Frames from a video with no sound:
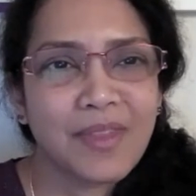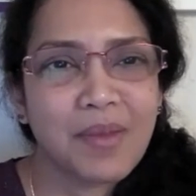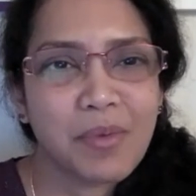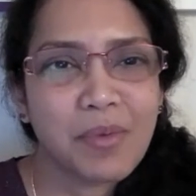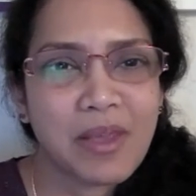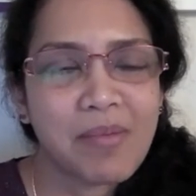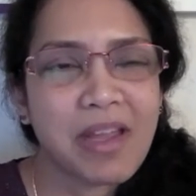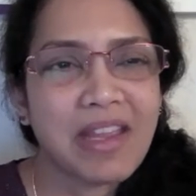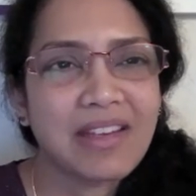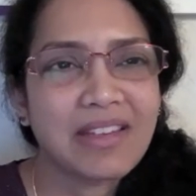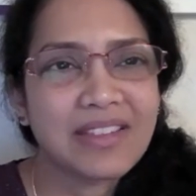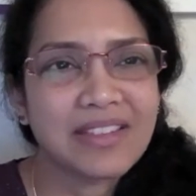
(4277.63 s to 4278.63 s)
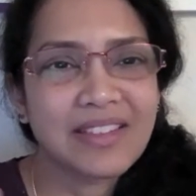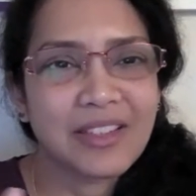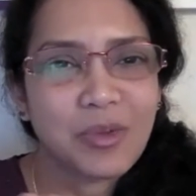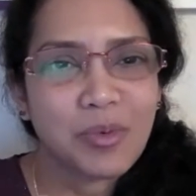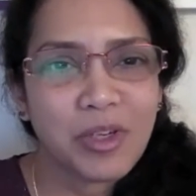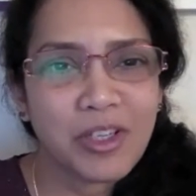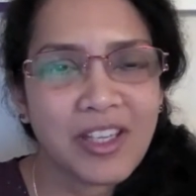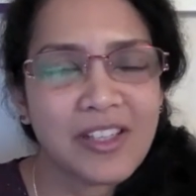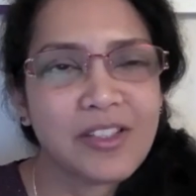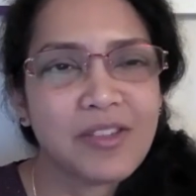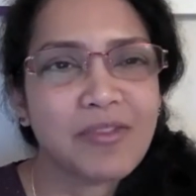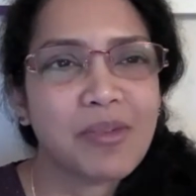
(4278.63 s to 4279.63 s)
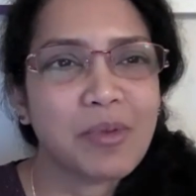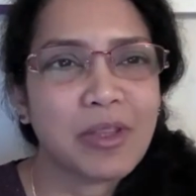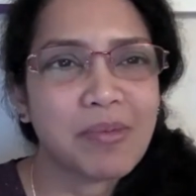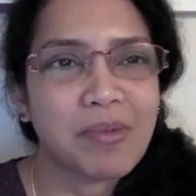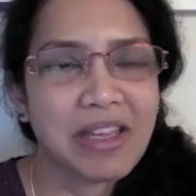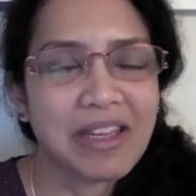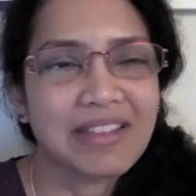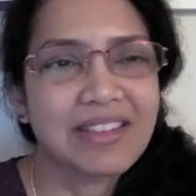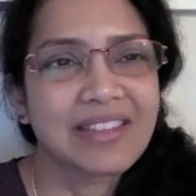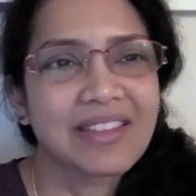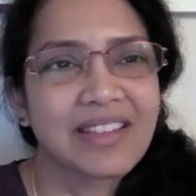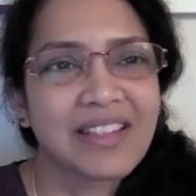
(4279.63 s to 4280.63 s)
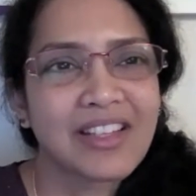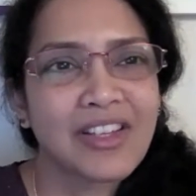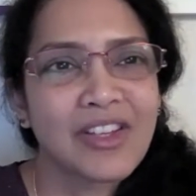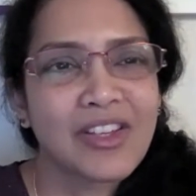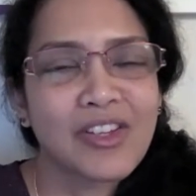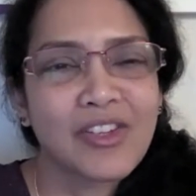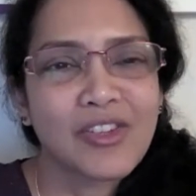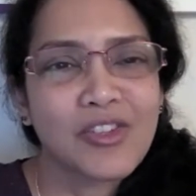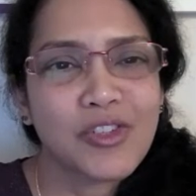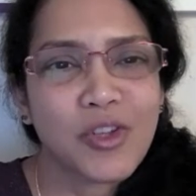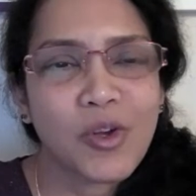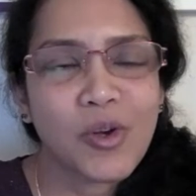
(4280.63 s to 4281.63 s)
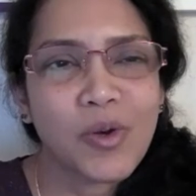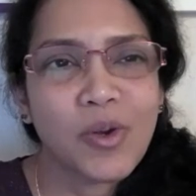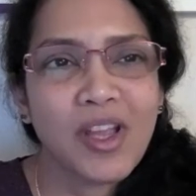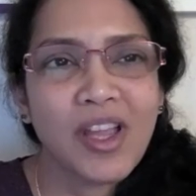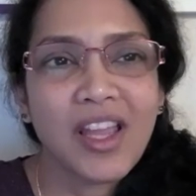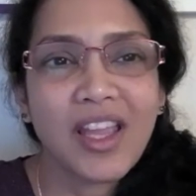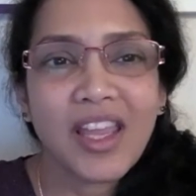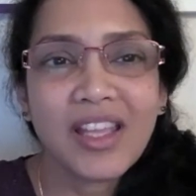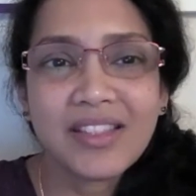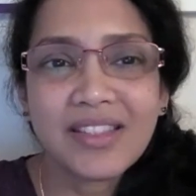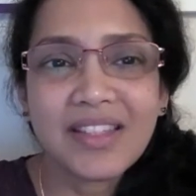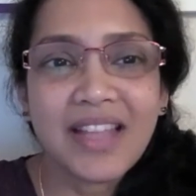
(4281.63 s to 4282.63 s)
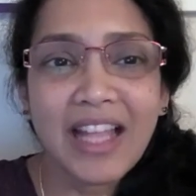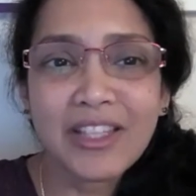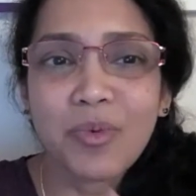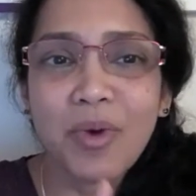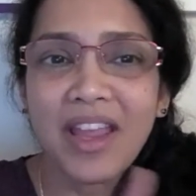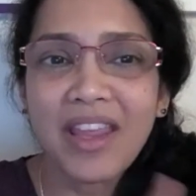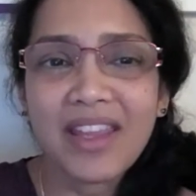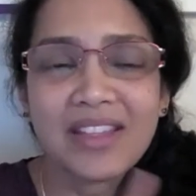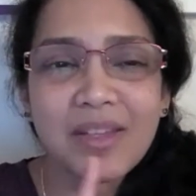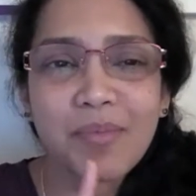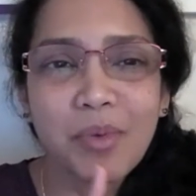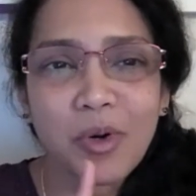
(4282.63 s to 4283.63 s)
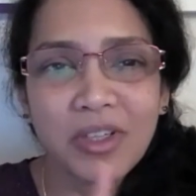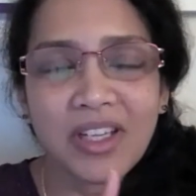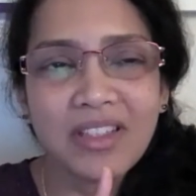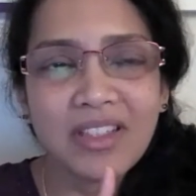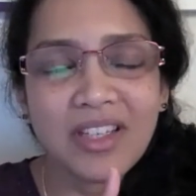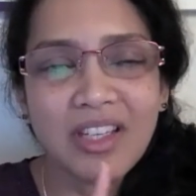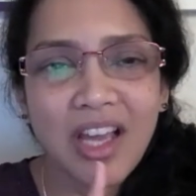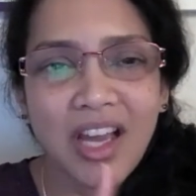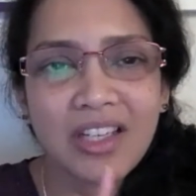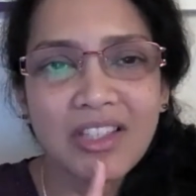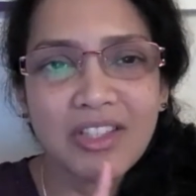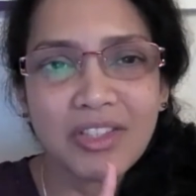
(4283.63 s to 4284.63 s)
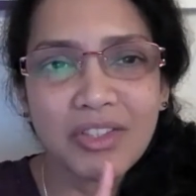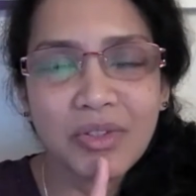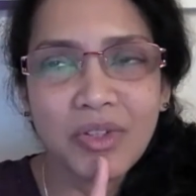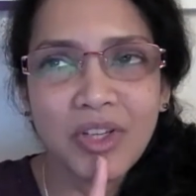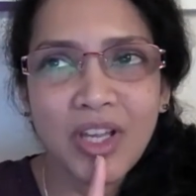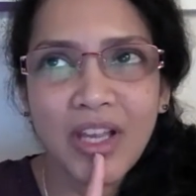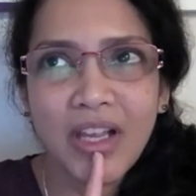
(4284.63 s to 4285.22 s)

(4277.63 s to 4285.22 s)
Buddha mind, the workings of the Buddha mind. So that's why it's important not to